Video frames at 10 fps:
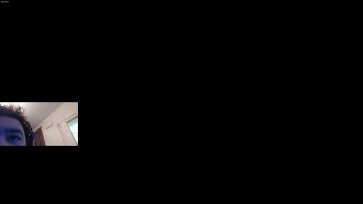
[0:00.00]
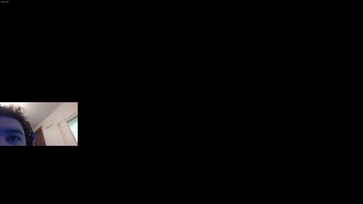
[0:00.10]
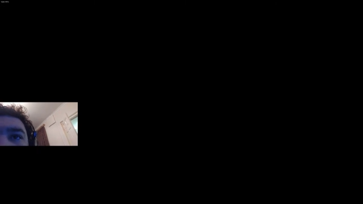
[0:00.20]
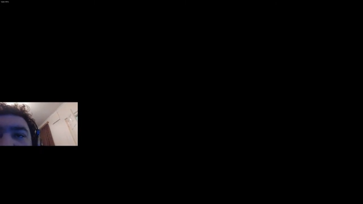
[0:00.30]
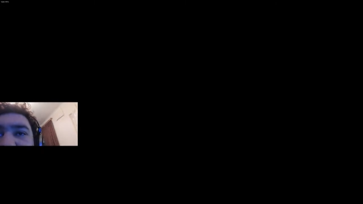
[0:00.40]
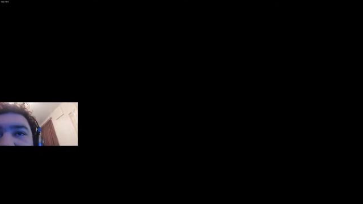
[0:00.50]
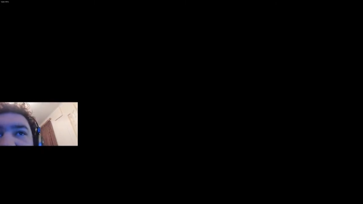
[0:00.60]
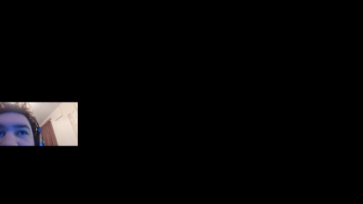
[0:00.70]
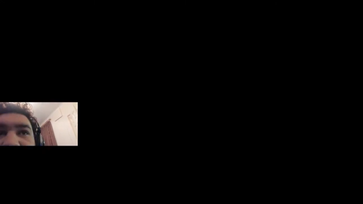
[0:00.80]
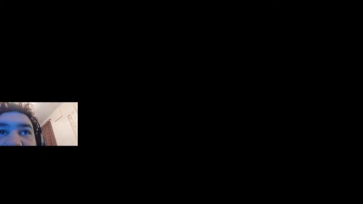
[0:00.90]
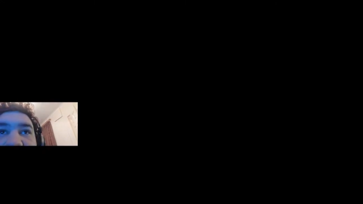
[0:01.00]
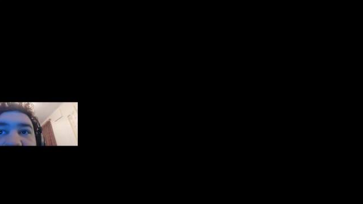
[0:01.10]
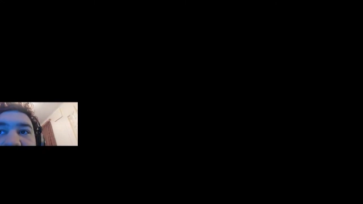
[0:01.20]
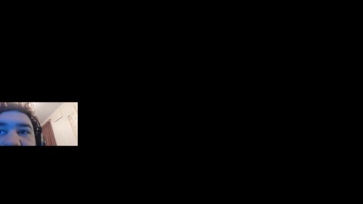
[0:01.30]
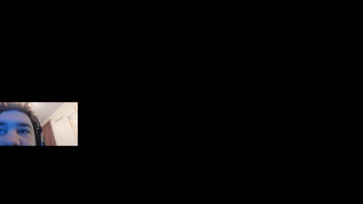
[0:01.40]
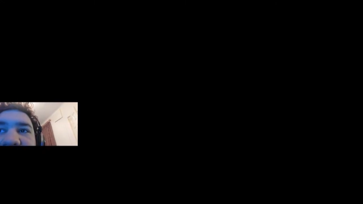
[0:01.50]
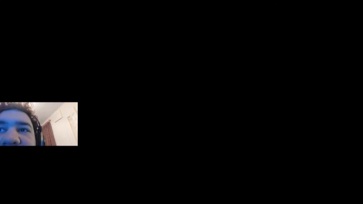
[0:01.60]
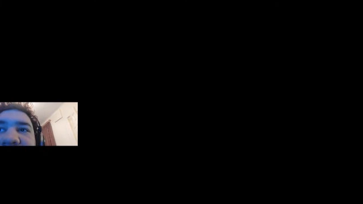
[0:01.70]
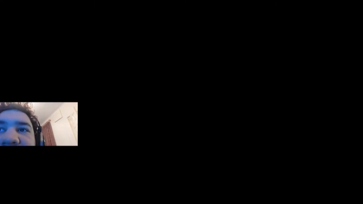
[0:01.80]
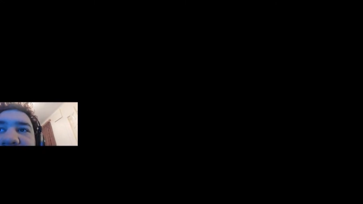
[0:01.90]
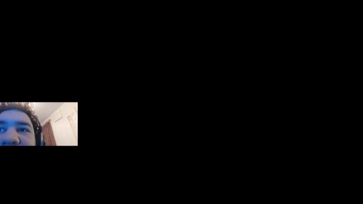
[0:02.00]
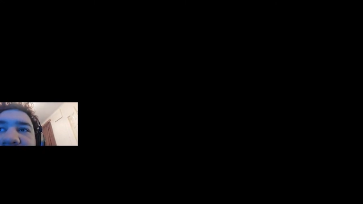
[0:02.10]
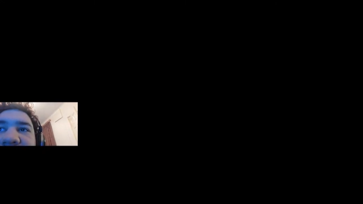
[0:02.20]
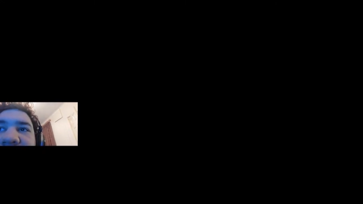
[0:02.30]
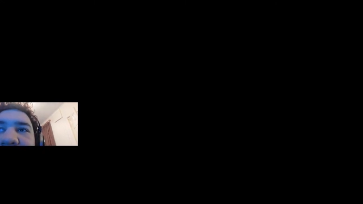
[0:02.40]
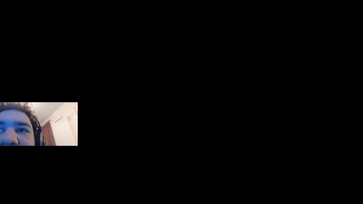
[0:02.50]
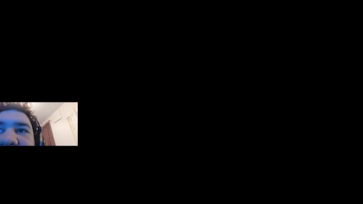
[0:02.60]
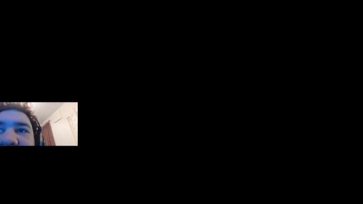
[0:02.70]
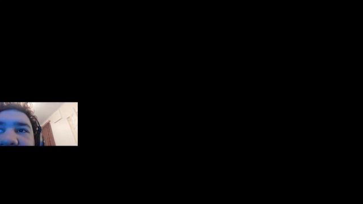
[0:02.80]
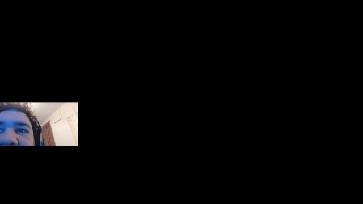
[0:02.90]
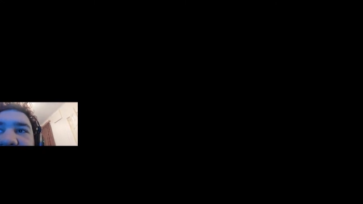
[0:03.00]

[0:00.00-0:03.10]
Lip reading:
(no speaker visible)